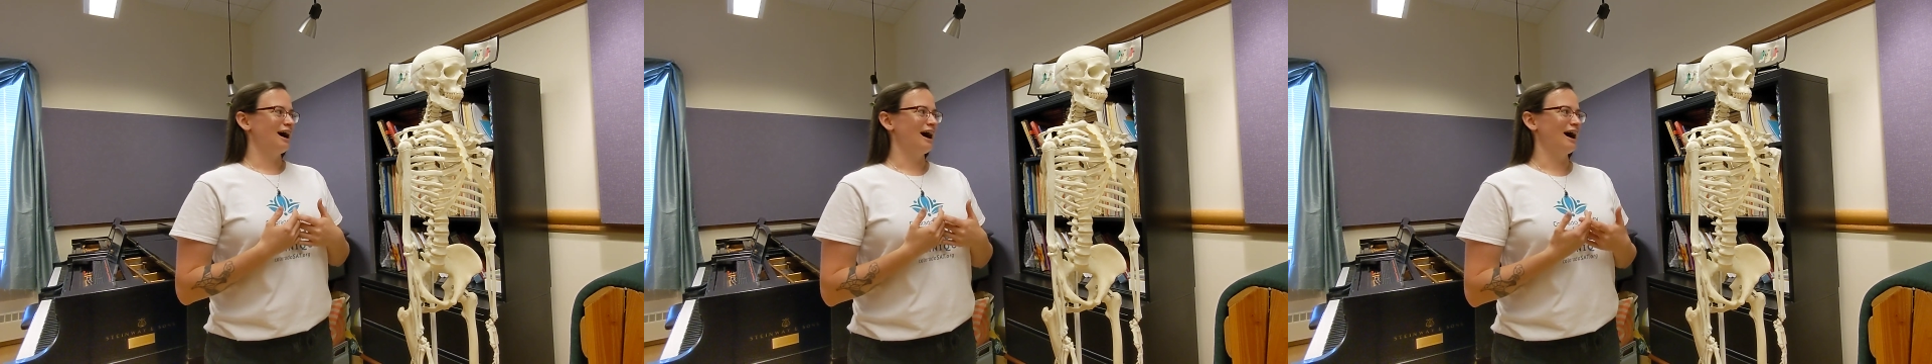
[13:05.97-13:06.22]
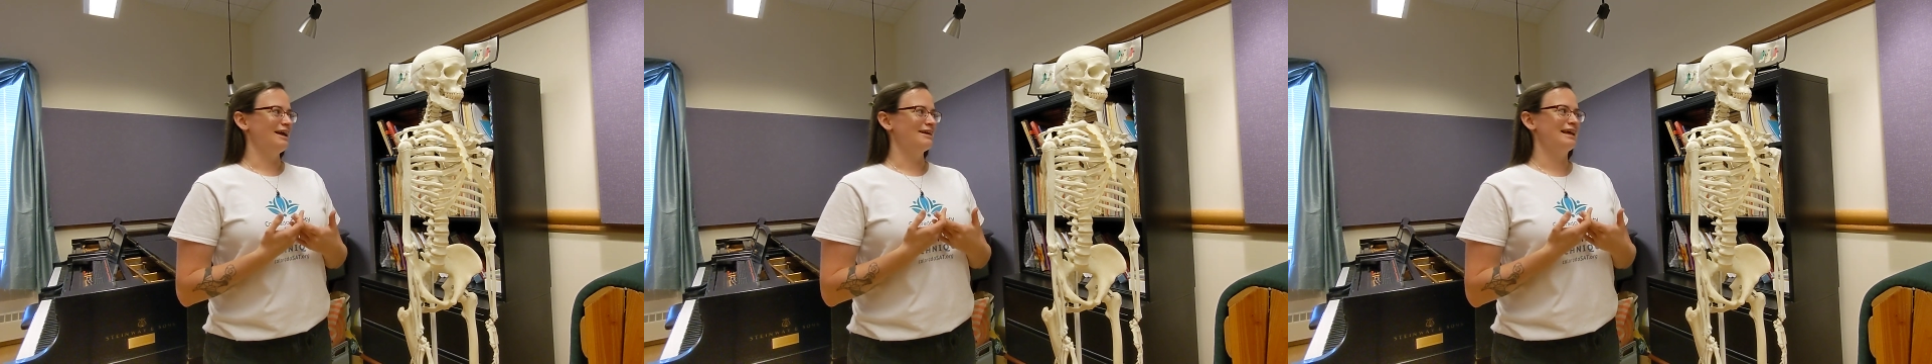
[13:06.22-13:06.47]

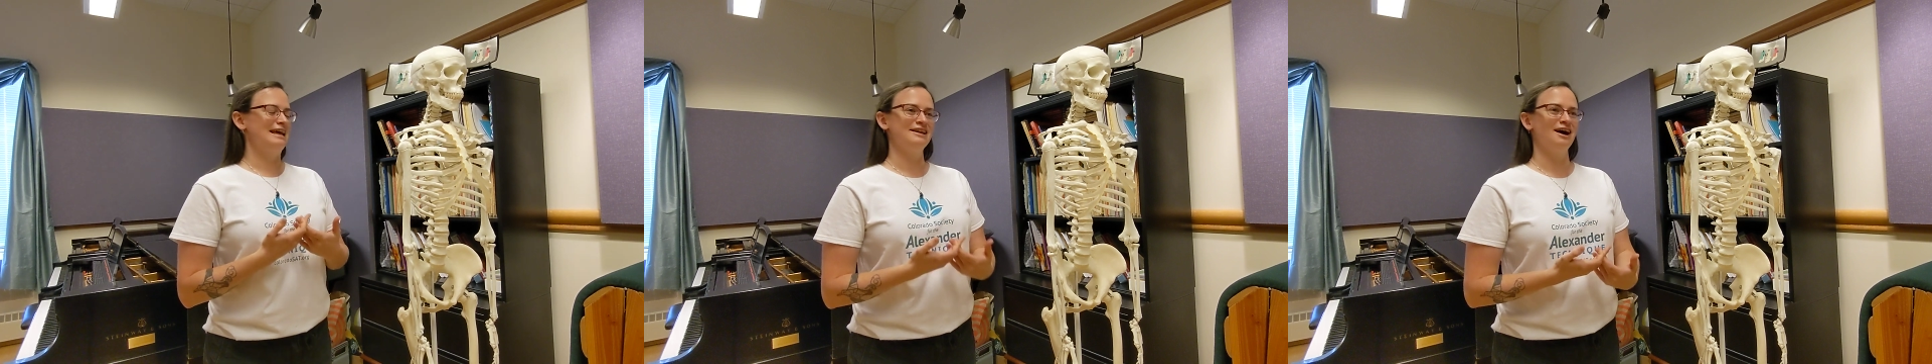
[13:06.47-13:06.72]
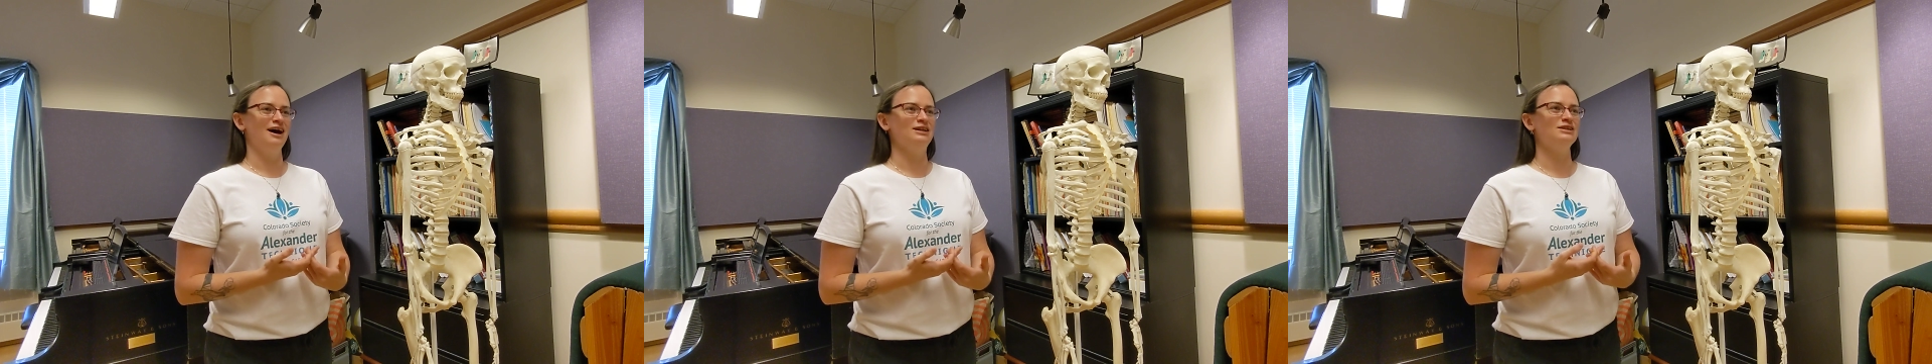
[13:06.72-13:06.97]
I
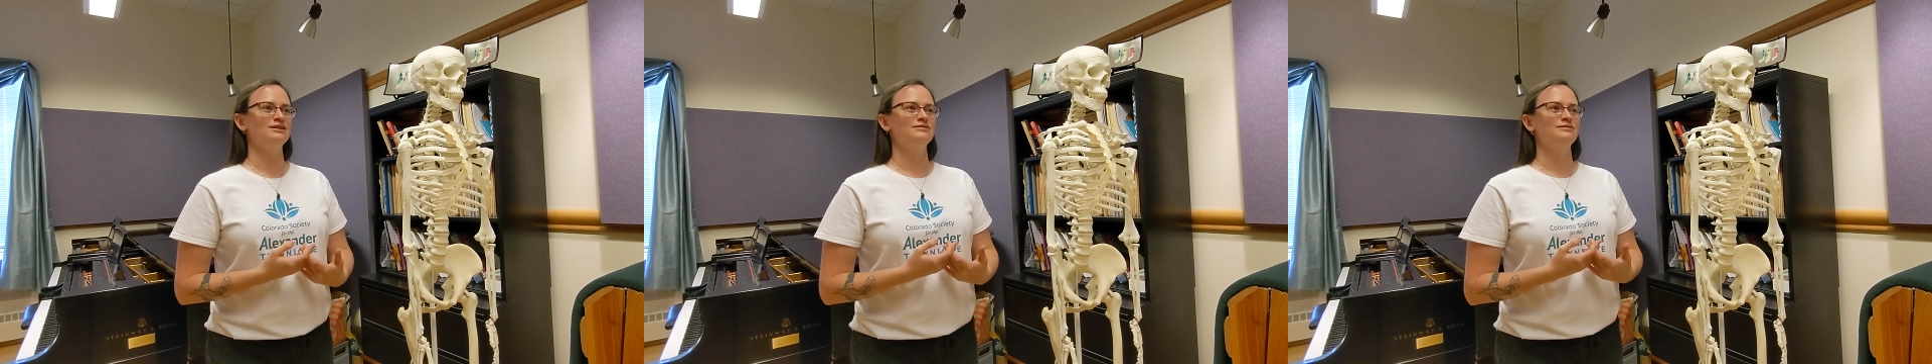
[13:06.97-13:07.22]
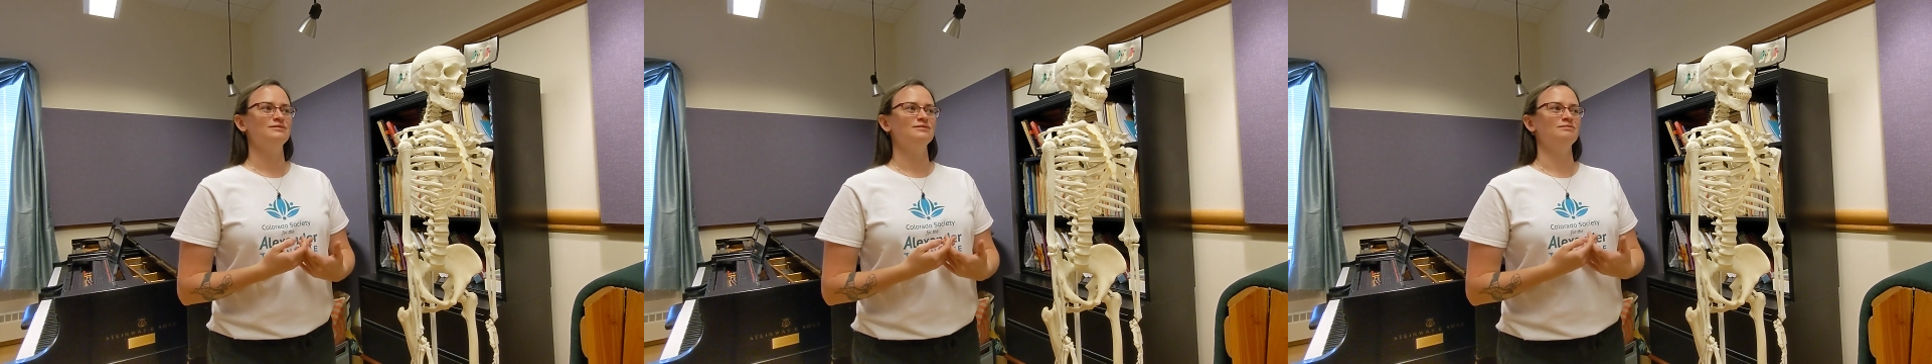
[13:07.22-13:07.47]
cannot
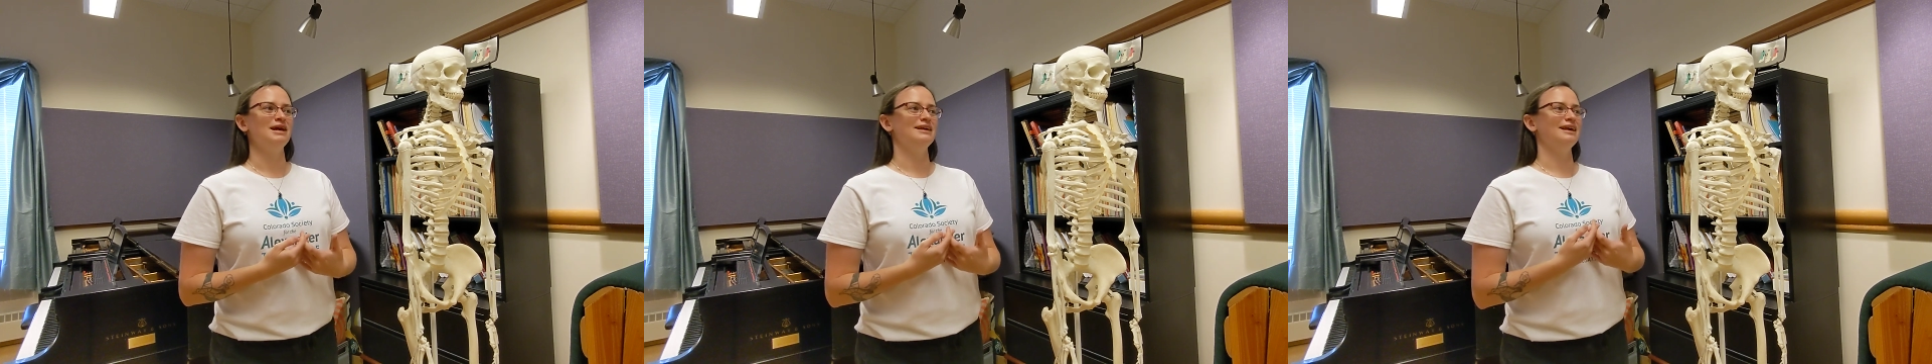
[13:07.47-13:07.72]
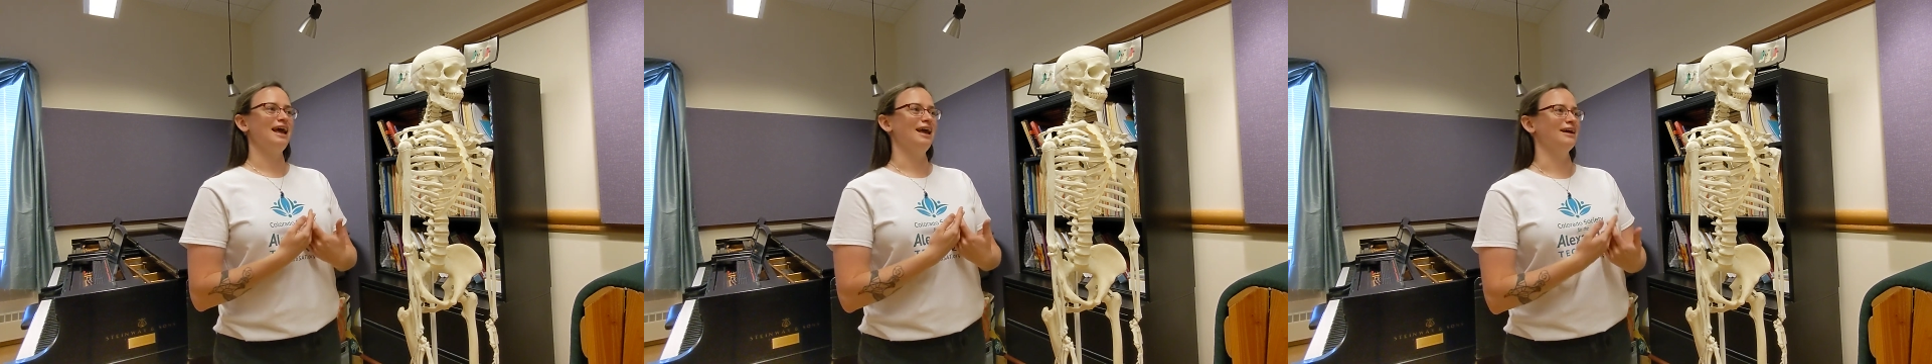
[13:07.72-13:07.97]
make